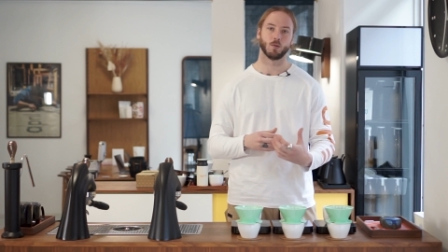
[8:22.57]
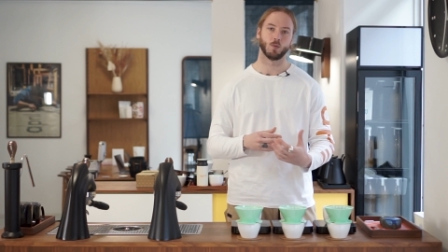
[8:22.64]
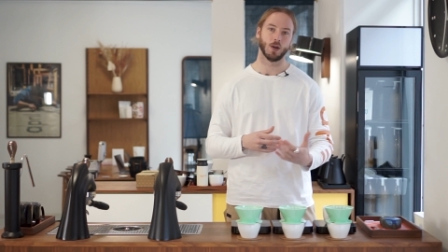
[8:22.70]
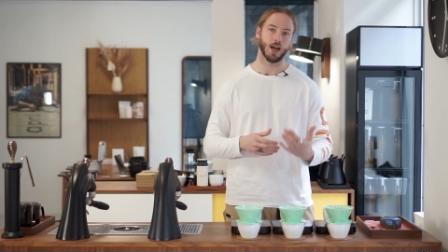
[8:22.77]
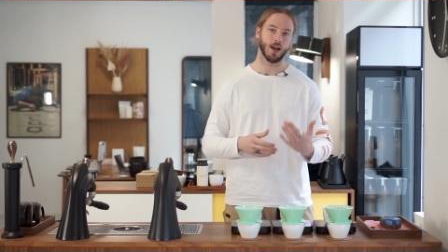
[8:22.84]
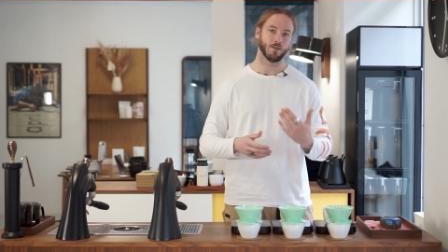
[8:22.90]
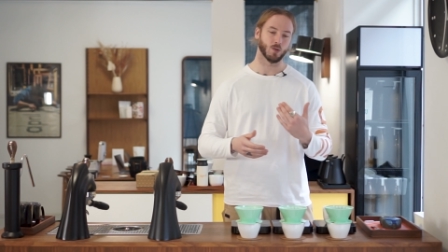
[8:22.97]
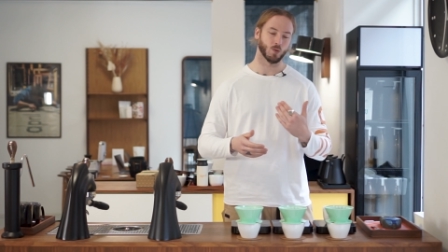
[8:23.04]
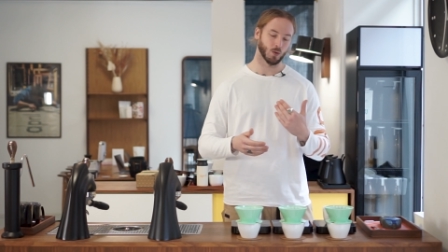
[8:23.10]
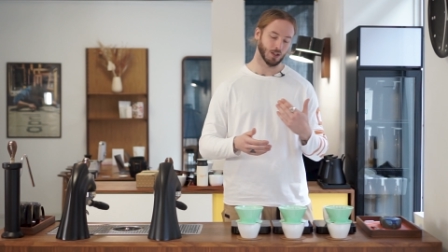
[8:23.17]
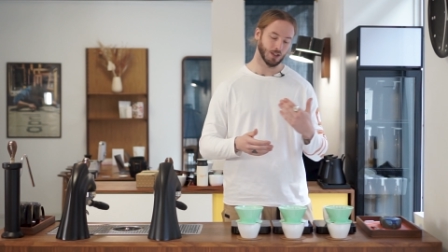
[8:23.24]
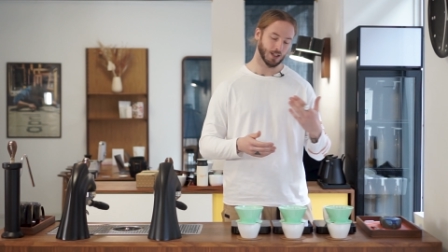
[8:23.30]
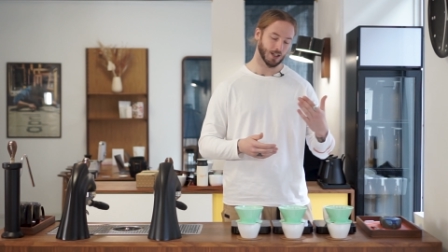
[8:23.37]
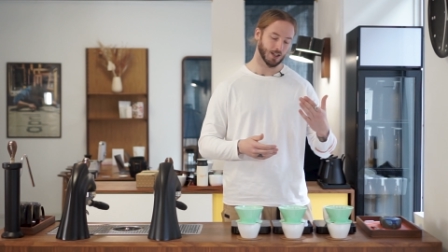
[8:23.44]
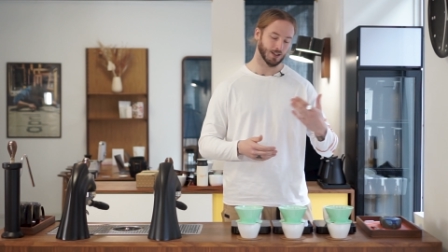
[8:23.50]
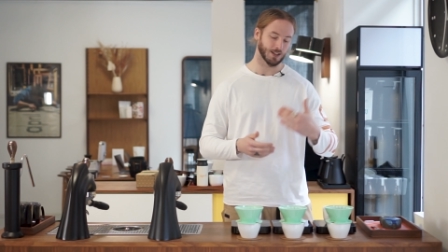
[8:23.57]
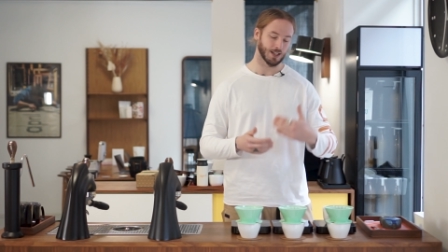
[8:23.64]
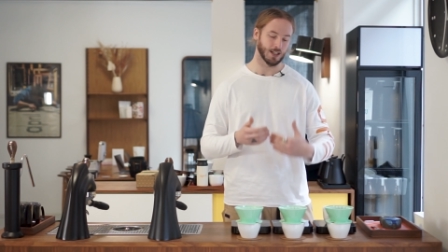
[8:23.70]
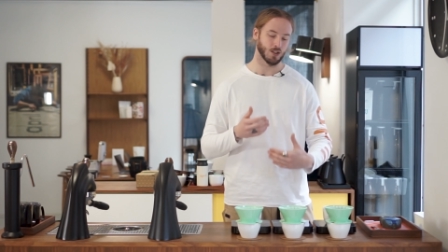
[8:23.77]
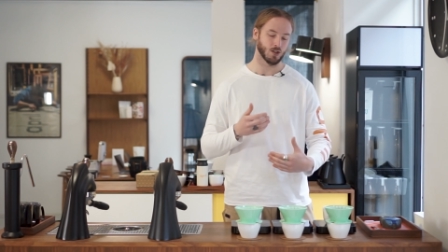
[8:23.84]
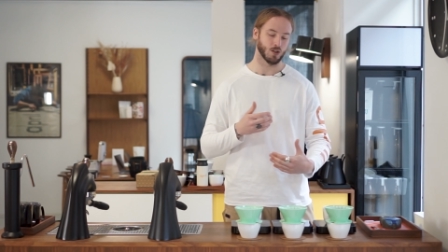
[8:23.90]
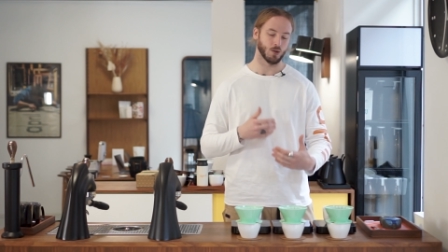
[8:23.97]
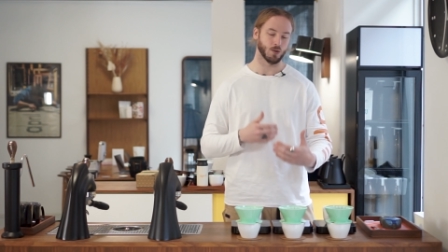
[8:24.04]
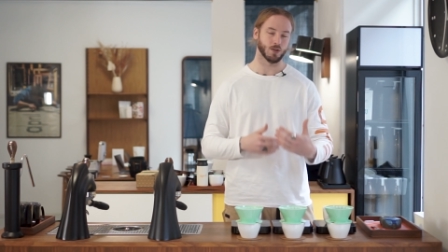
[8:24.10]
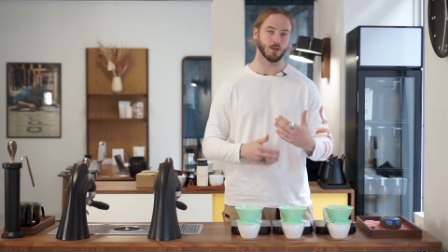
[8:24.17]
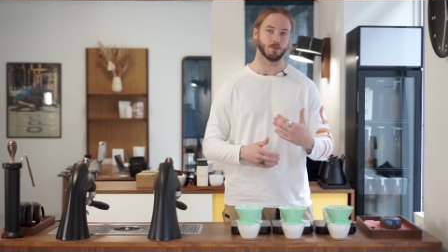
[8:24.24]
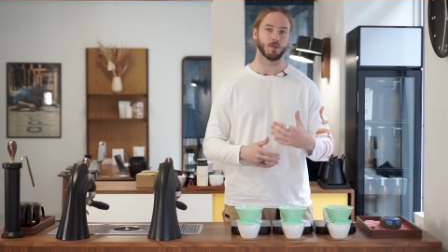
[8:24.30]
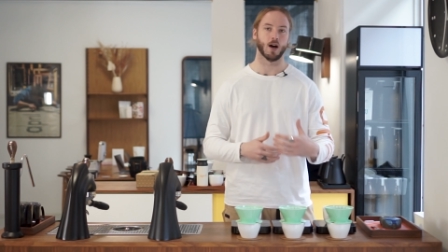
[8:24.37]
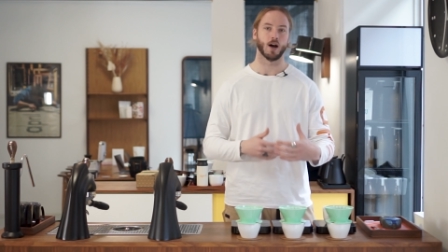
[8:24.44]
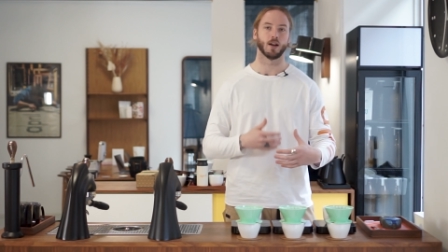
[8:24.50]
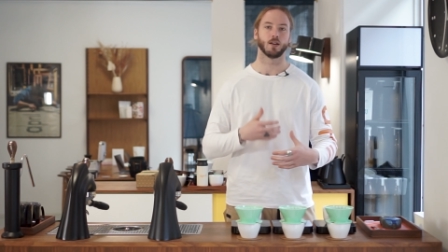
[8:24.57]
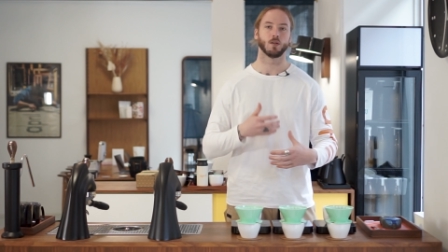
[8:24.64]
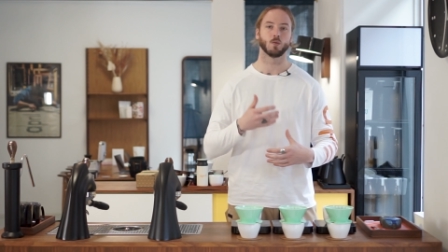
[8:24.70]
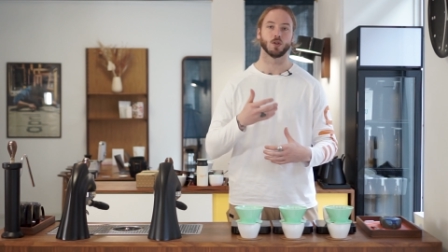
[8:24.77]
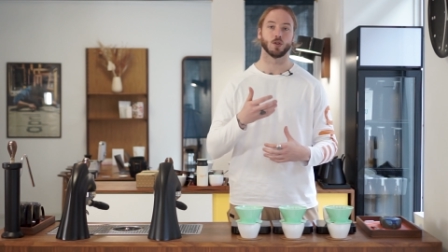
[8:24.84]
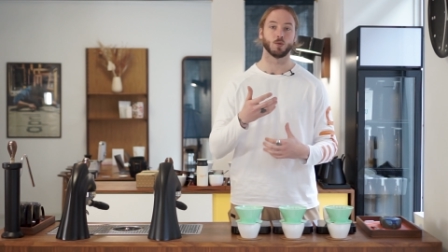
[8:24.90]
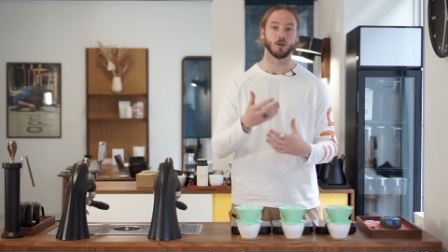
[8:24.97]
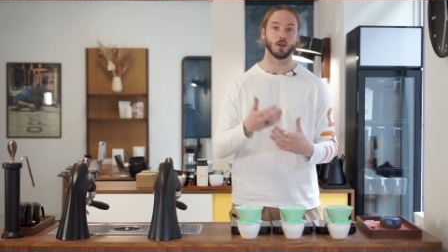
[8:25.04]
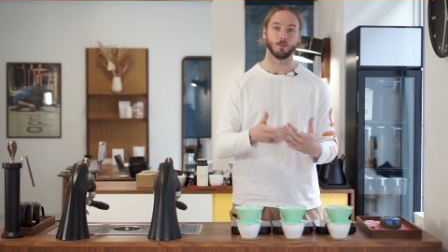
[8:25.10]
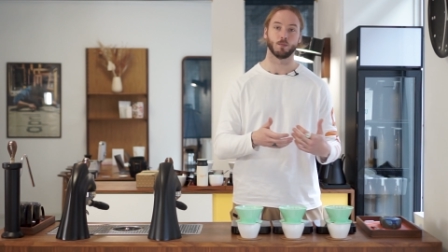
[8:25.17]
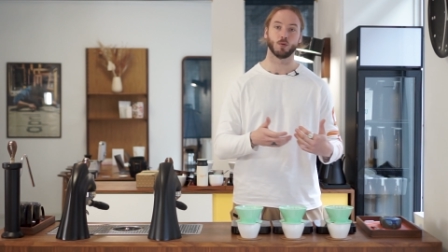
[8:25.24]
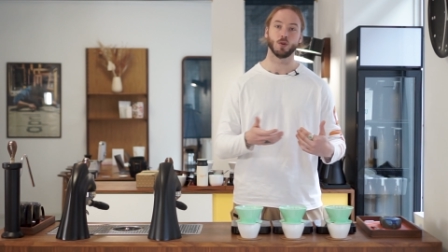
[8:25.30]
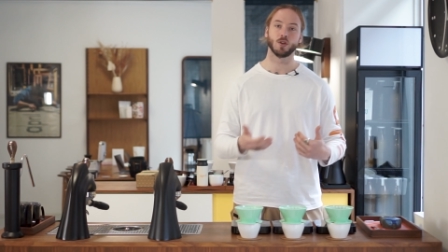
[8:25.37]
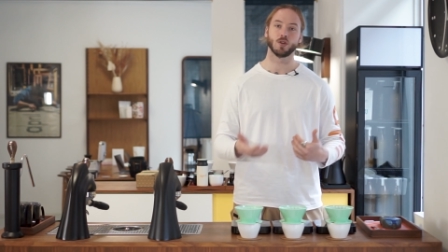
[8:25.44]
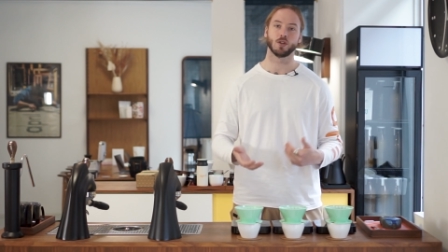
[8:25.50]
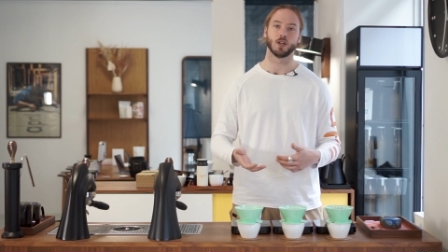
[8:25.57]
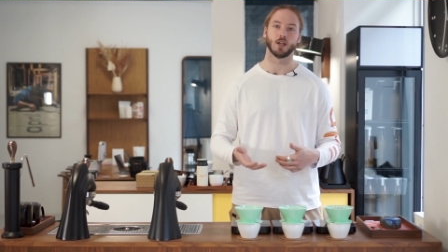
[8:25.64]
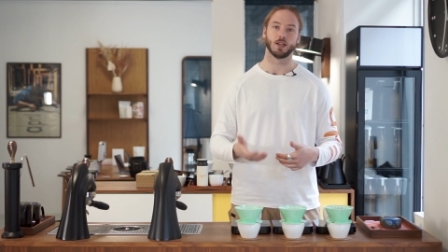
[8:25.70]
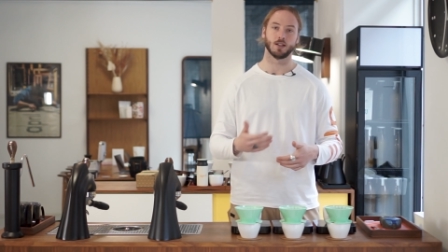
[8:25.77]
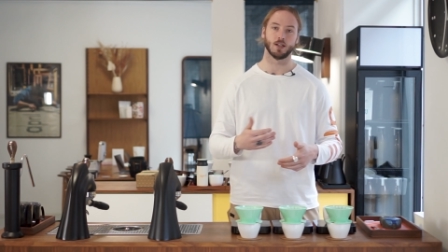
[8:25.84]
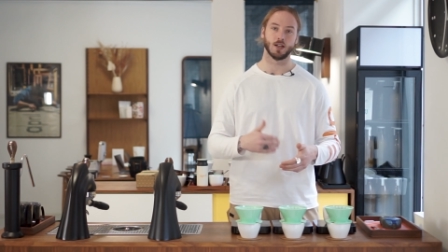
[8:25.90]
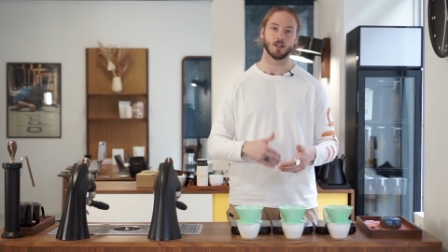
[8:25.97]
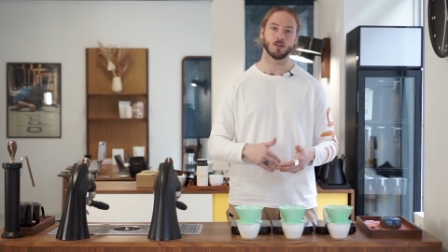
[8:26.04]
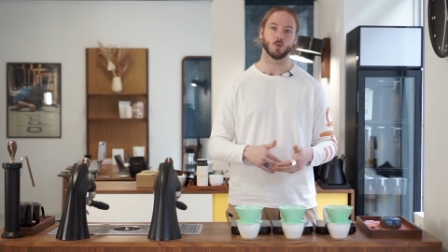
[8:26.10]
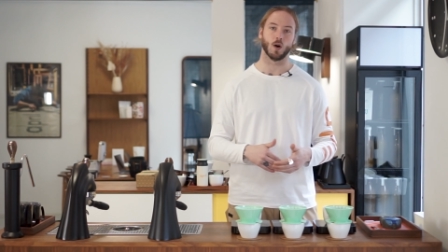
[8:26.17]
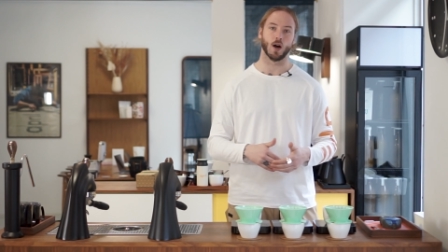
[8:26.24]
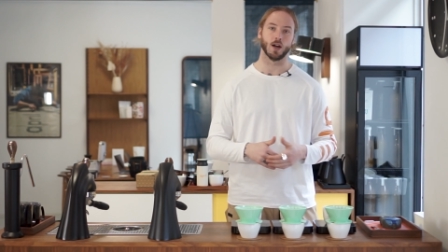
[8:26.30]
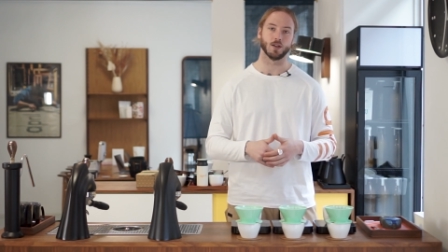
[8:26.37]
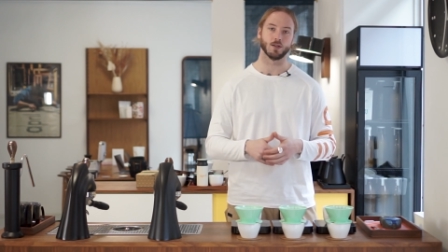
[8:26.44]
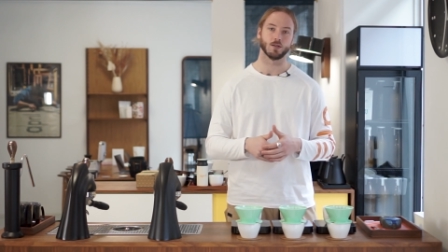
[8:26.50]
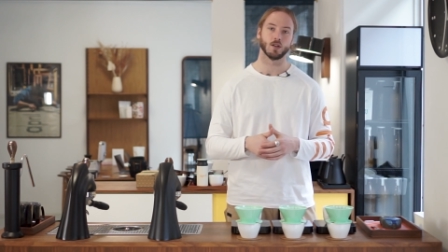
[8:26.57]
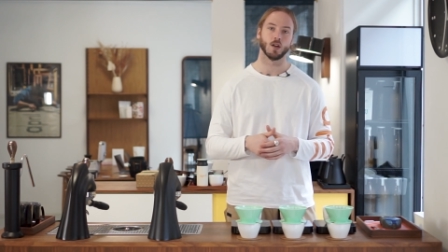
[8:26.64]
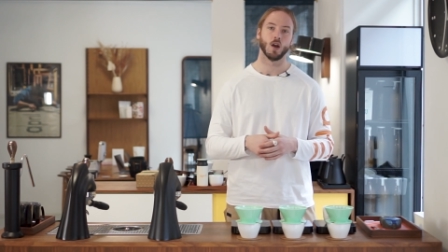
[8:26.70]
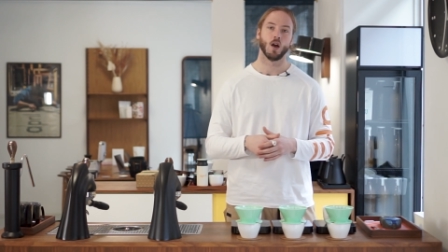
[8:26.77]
We have a really kind of light, juicy body, which we appreciate taste-wise,